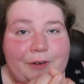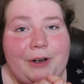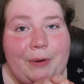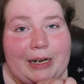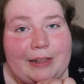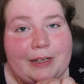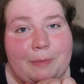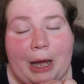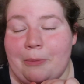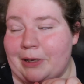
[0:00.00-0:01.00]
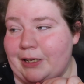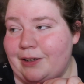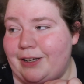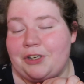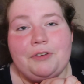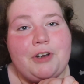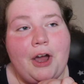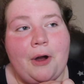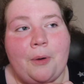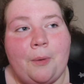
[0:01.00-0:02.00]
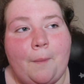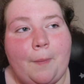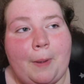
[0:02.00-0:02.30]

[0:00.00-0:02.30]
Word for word: you know anything about me, then you know